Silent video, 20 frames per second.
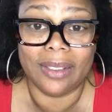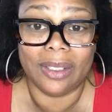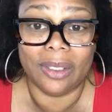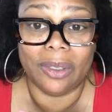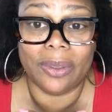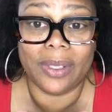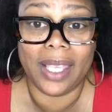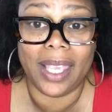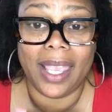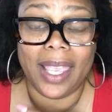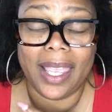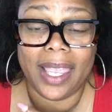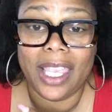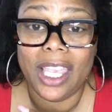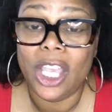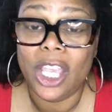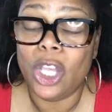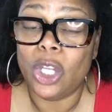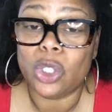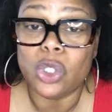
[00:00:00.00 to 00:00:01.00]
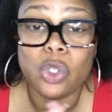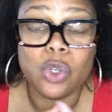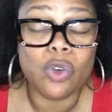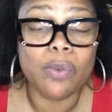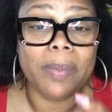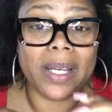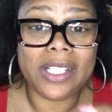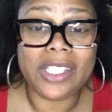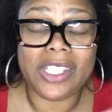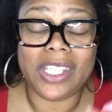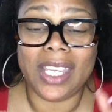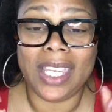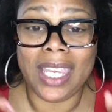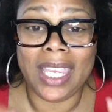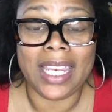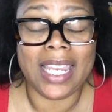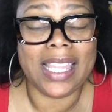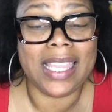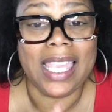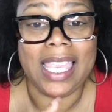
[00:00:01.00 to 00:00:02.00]
Okay, too much of
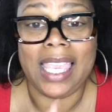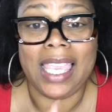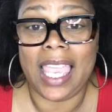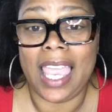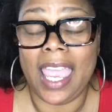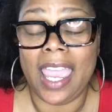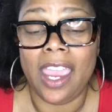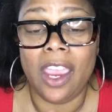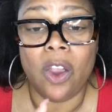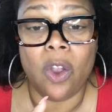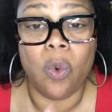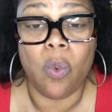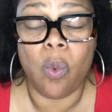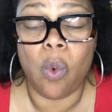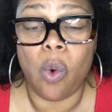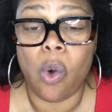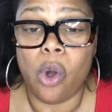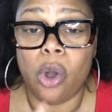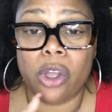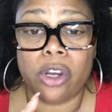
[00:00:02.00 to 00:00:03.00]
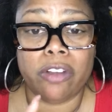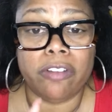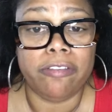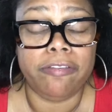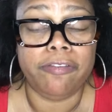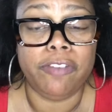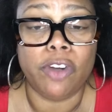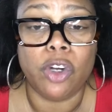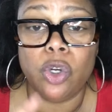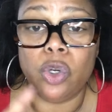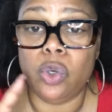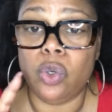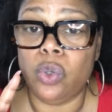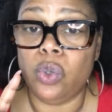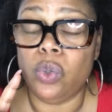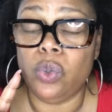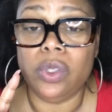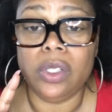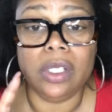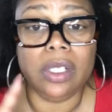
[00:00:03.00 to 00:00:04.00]
anything, air, water,
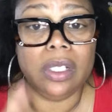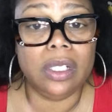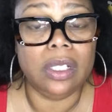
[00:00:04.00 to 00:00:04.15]
food,